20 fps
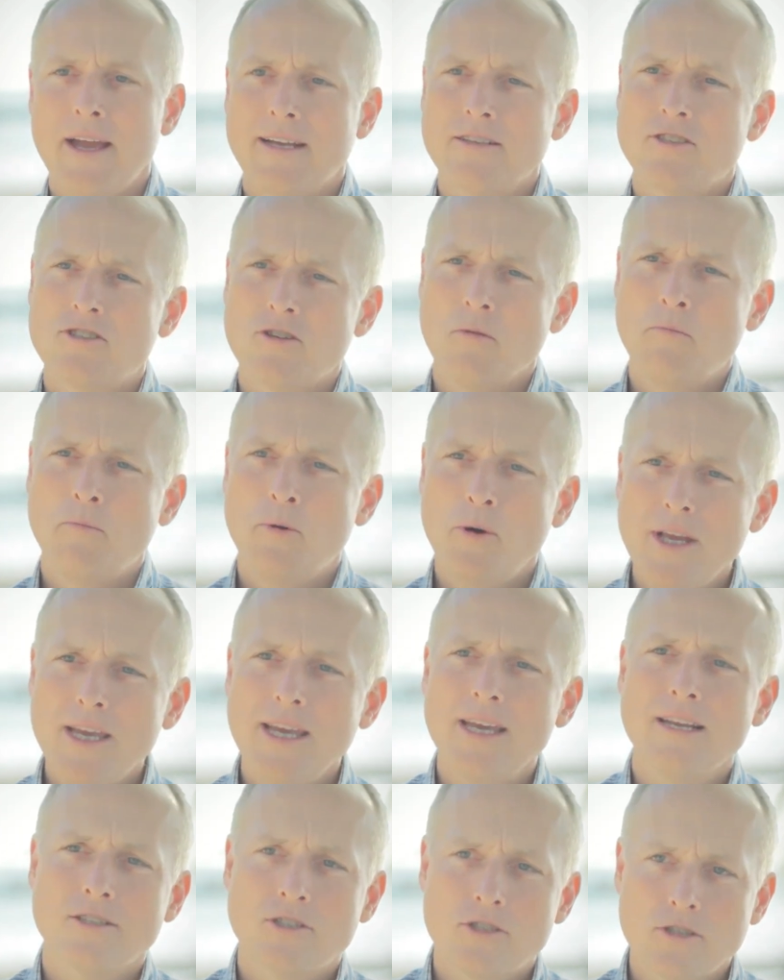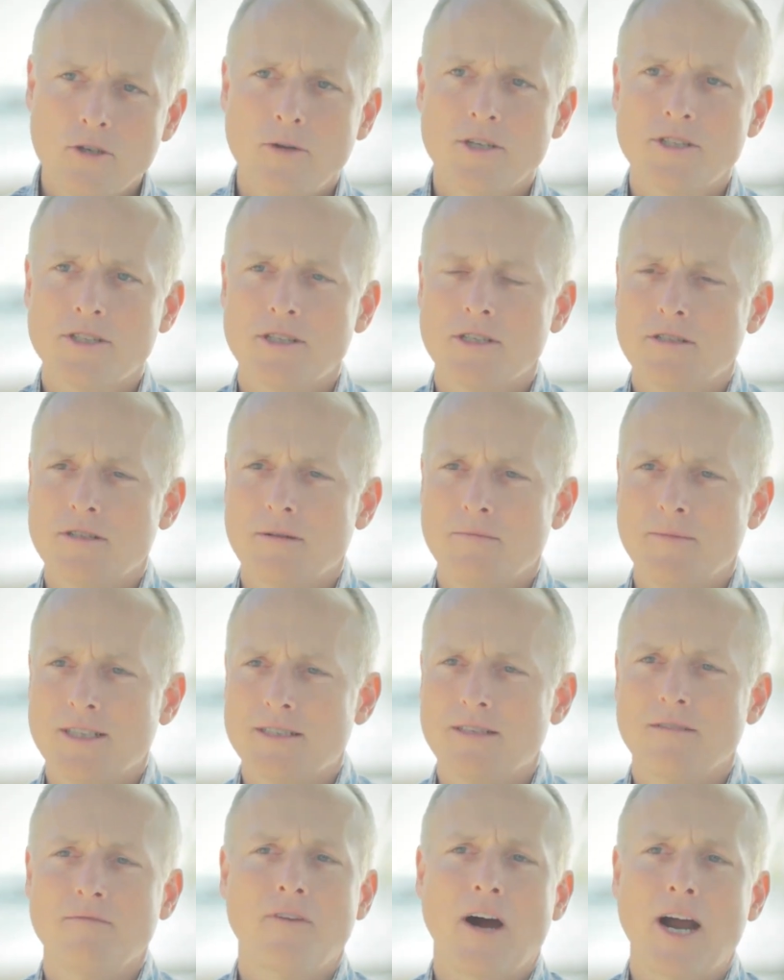And so putting in a sewer system
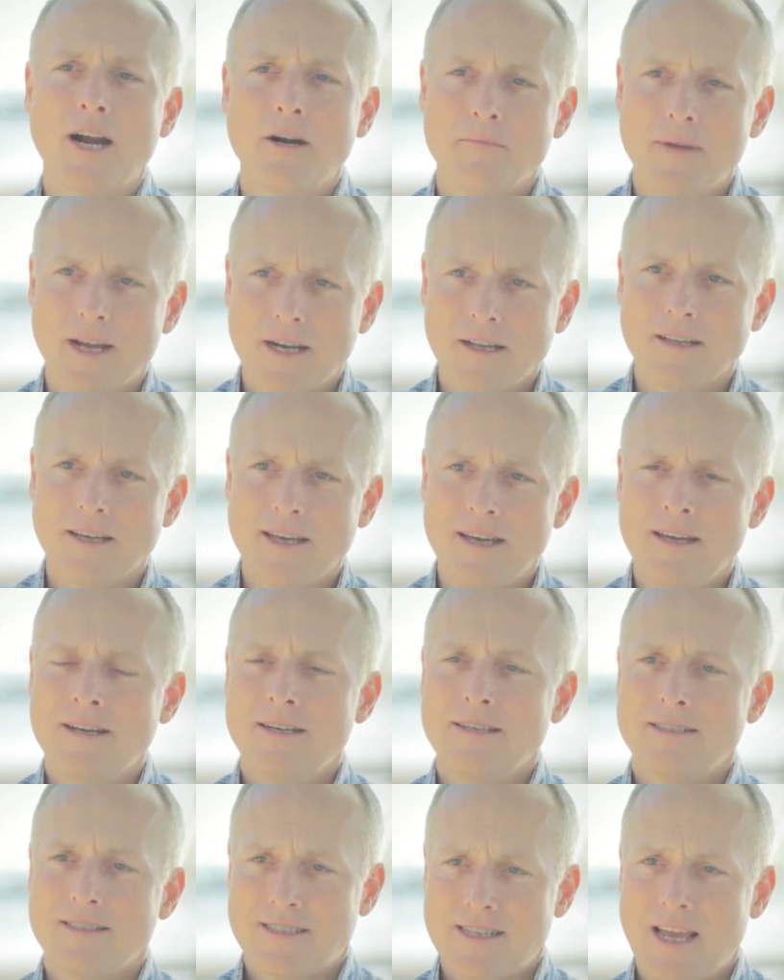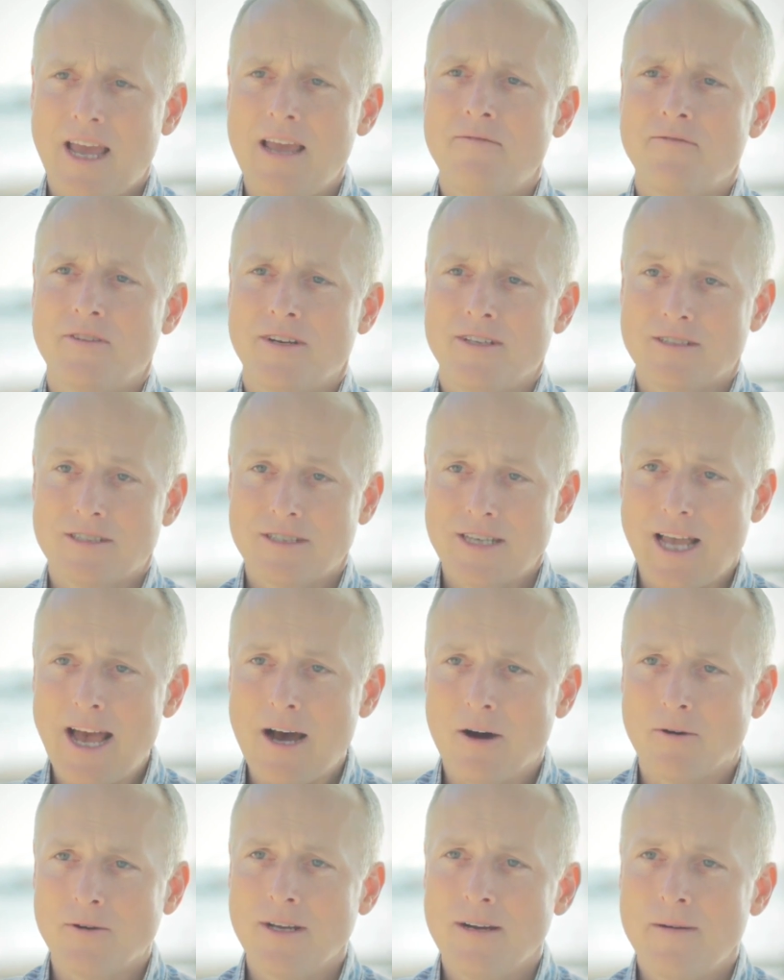that's environmentally safe and
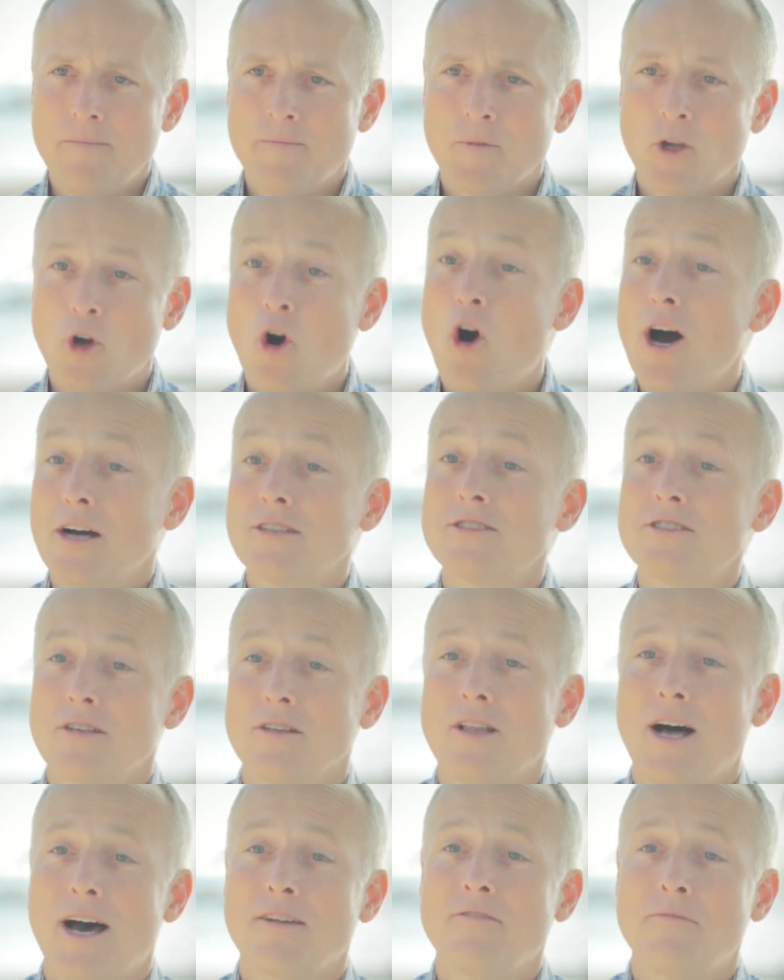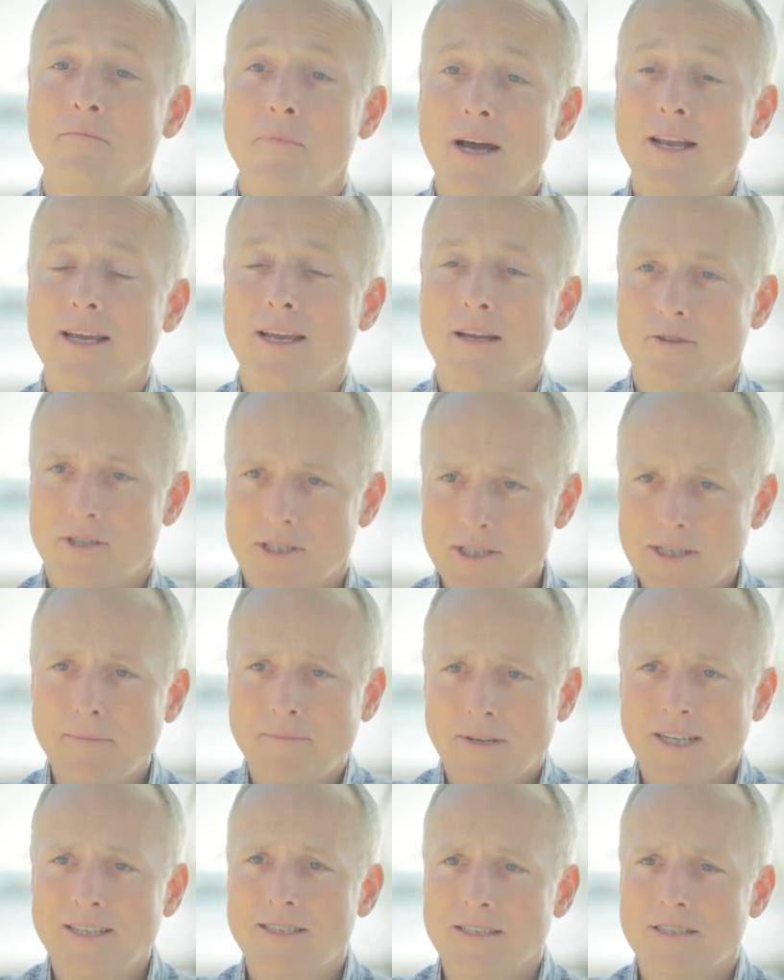sound costs a lot of money, or a
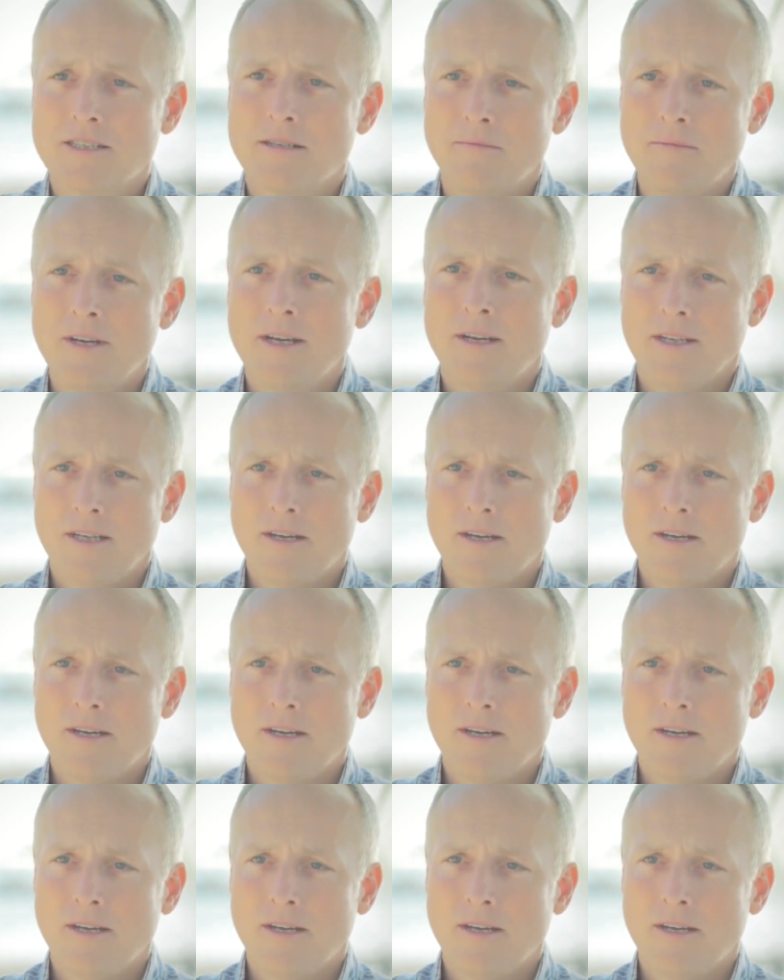septic system,